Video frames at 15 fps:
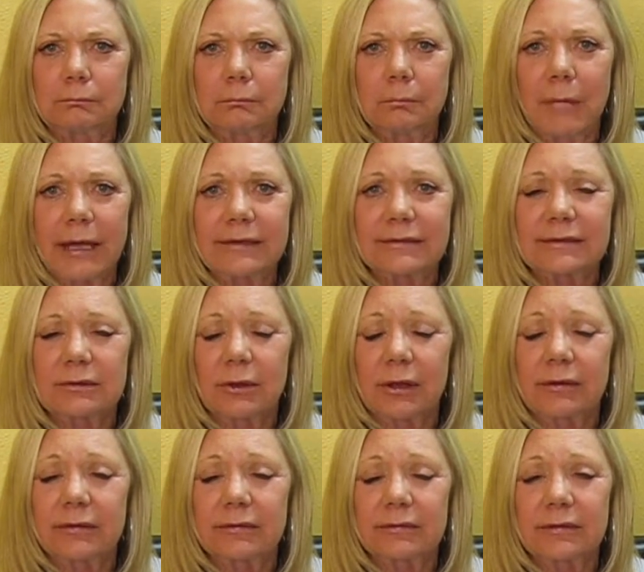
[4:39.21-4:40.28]
my
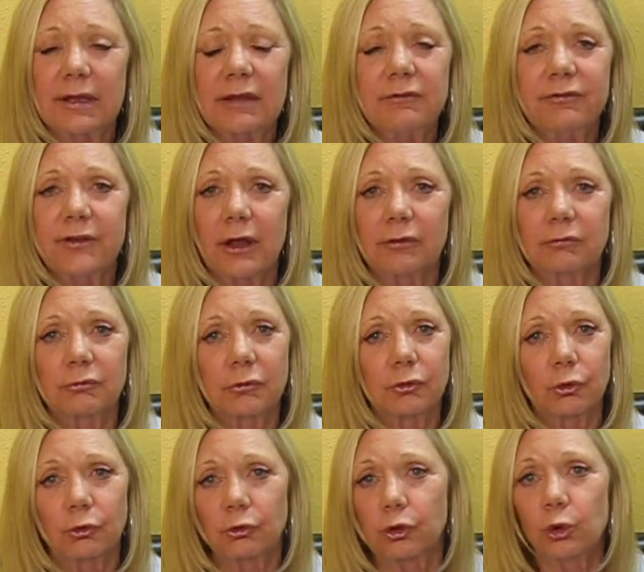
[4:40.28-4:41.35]
skin felt
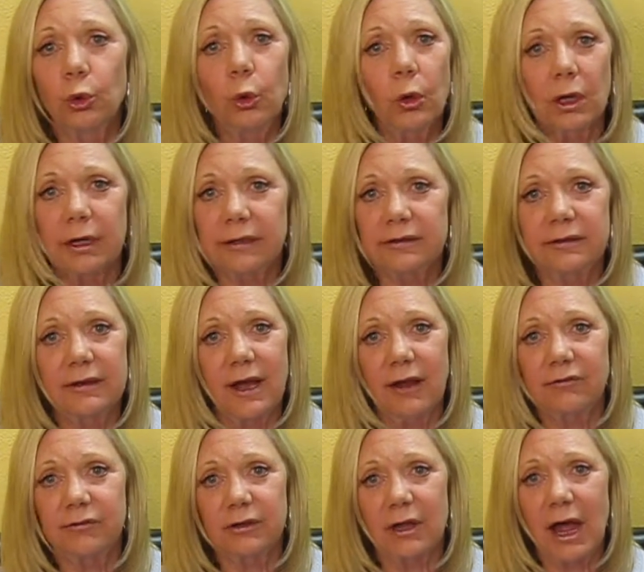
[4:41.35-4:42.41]
cool. It did
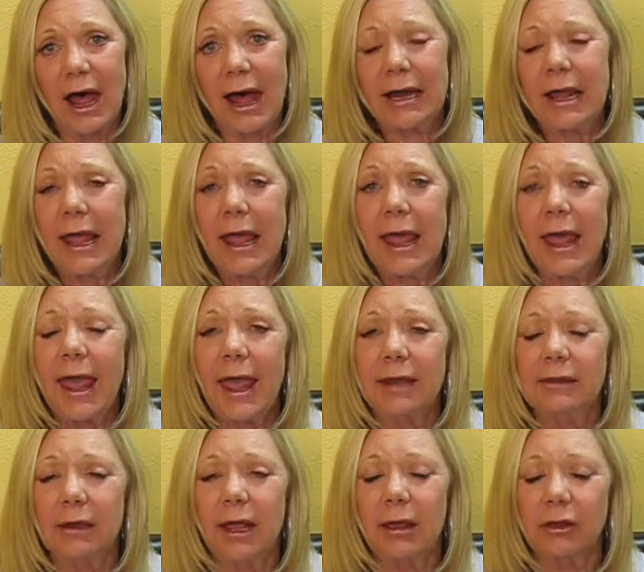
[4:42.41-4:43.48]
not feel hot.
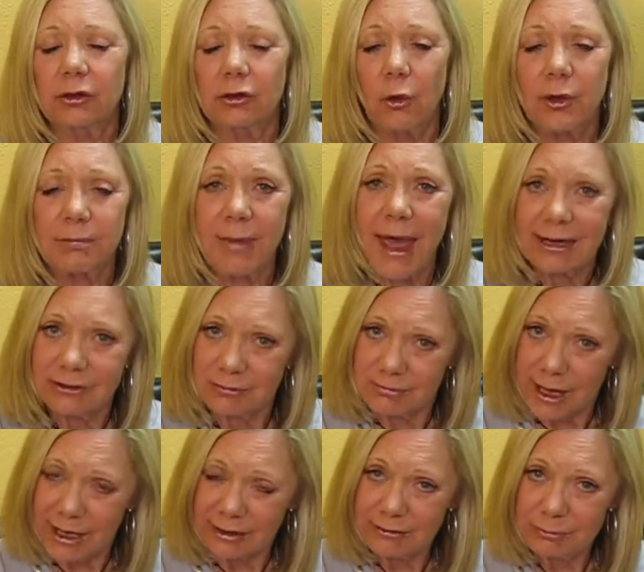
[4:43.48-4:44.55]
And going back to
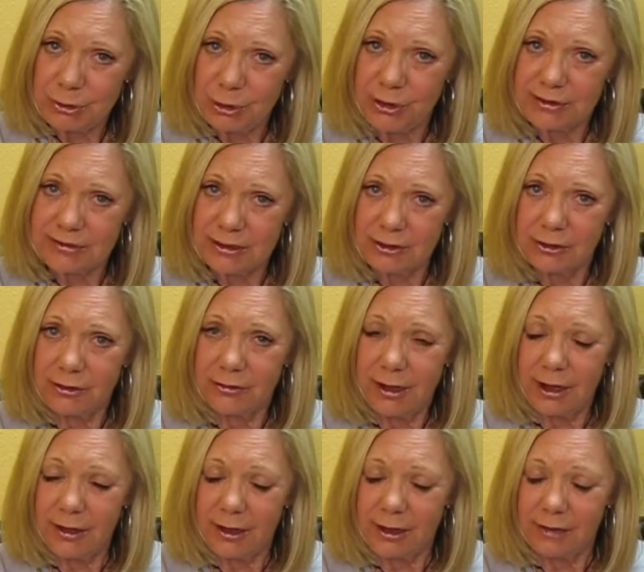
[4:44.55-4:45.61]
my experience here
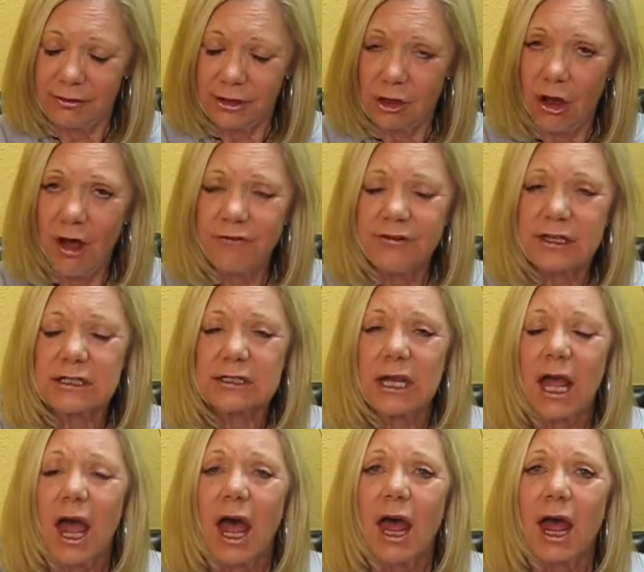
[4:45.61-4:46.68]
in the office,
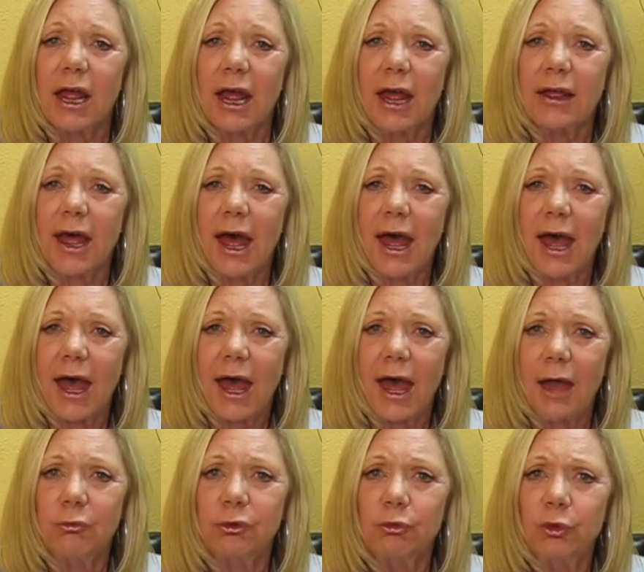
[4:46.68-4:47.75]

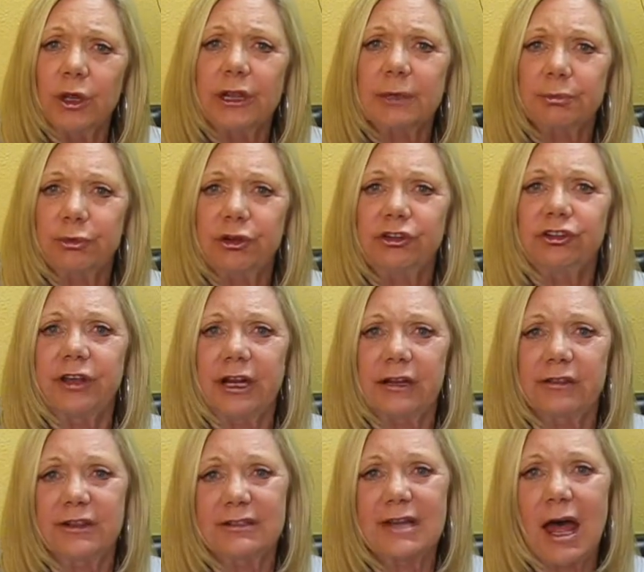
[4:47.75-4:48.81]
I really
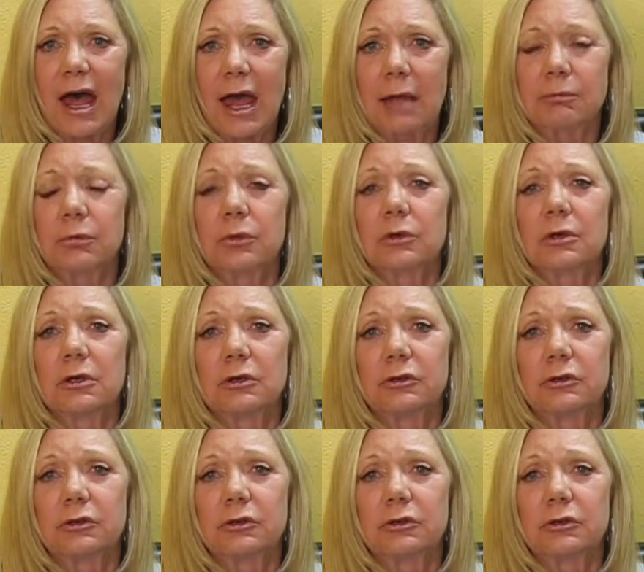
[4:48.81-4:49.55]
appreciated the time